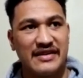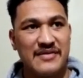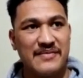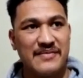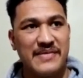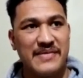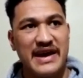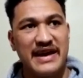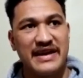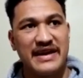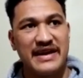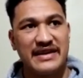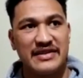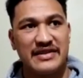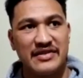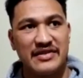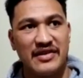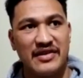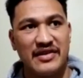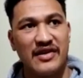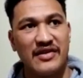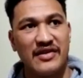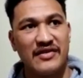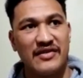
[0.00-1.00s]
bad end
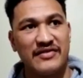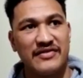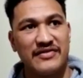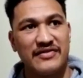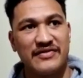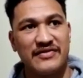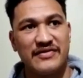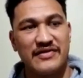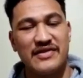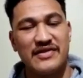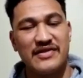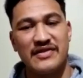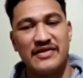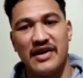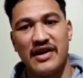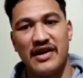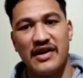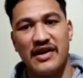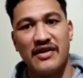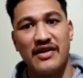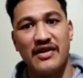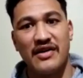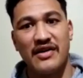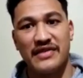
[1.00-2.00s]
of
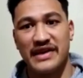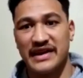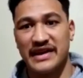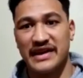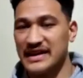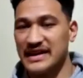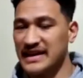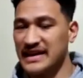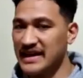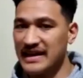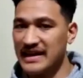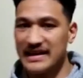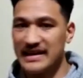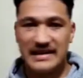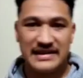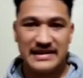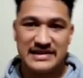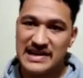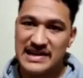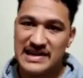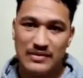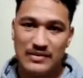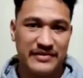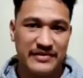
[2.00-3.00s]
any
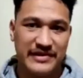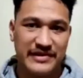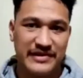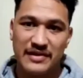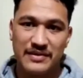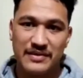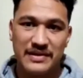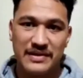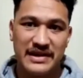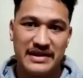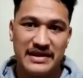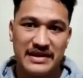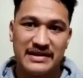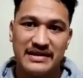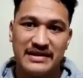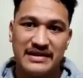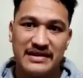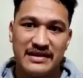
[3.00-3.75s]
type of foul play.